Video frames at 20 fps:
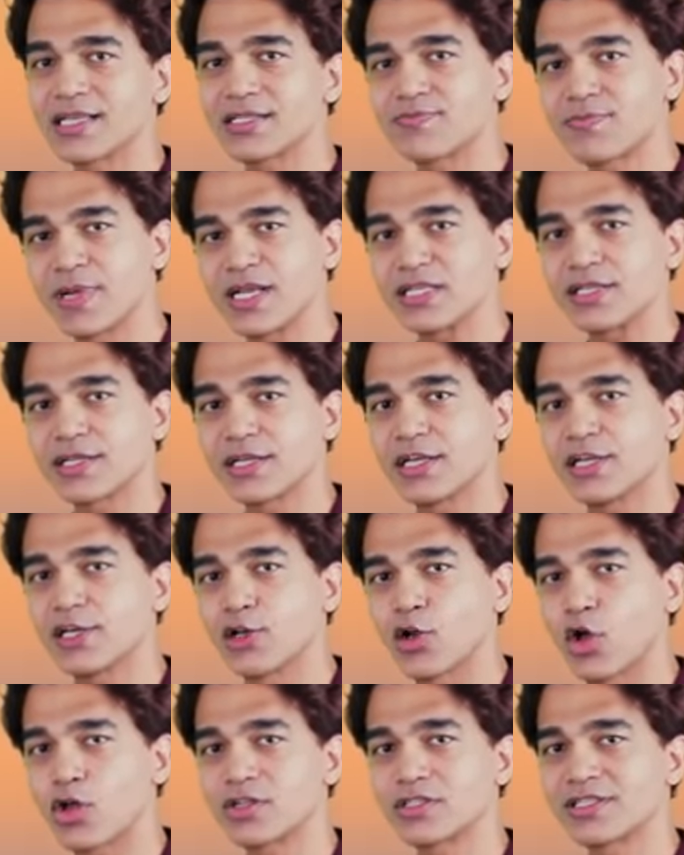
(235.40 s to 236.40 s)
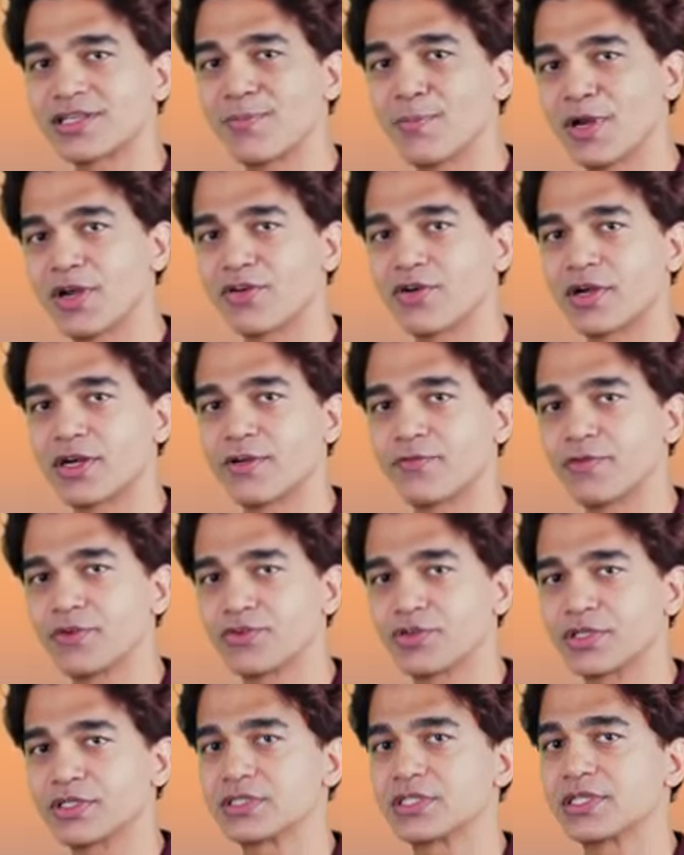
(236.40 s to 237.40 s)
has basically lost the mineral
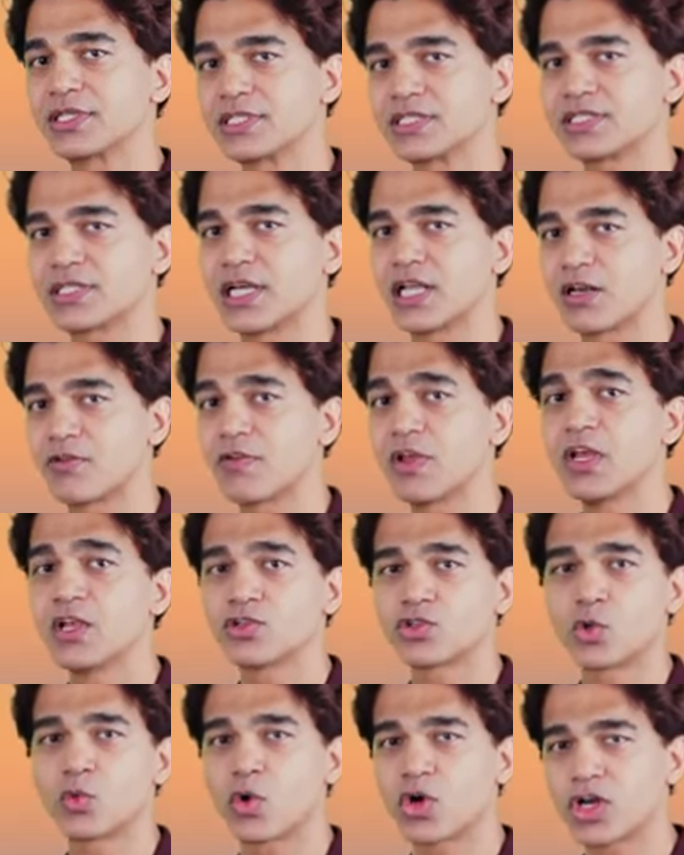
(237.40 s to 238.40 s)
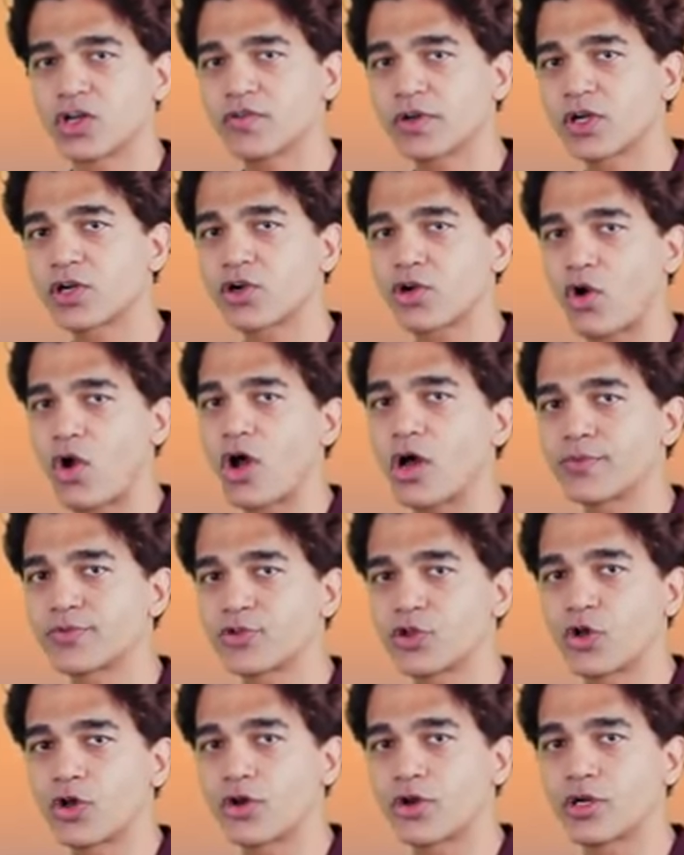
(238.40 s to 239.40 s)
deficiency itself. So whatever
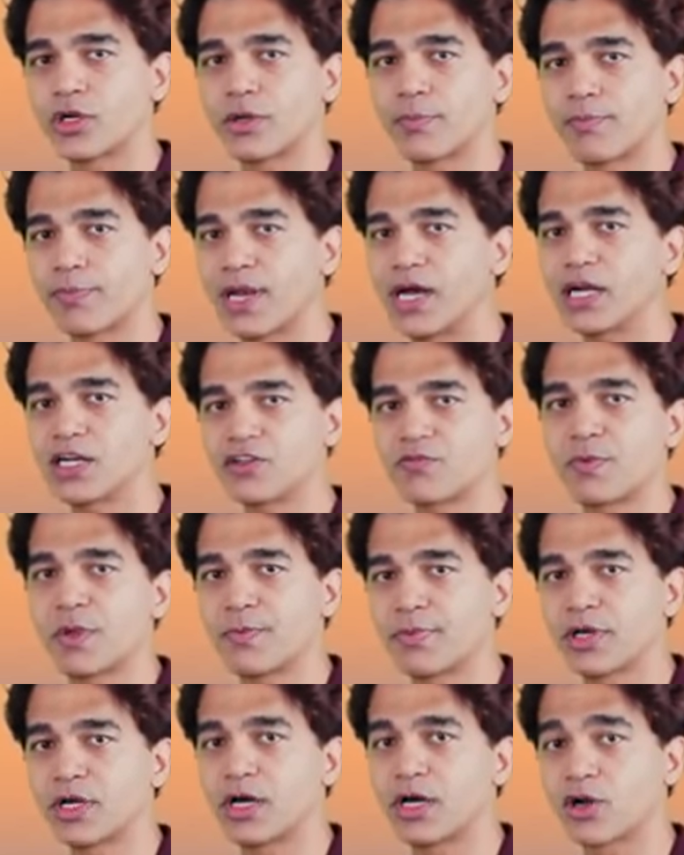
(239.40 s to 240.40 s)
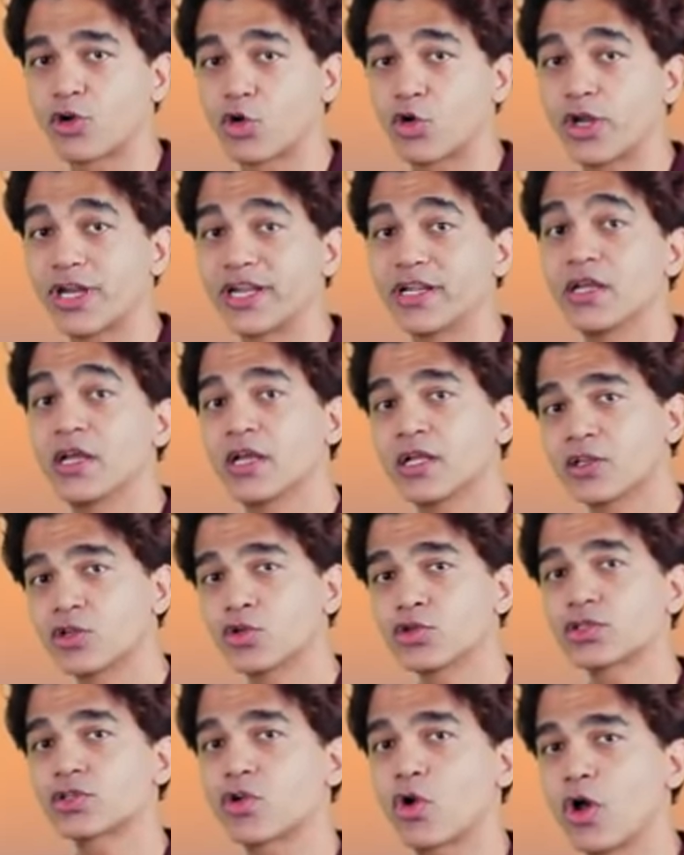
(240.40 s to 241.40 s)
crops or plants people are growing,
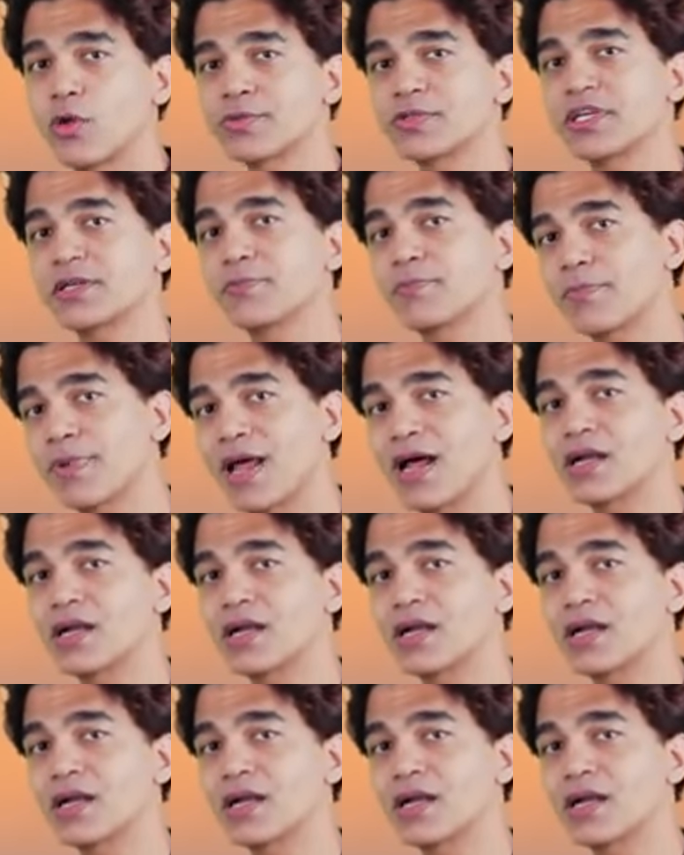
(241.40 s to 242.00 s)
those crops and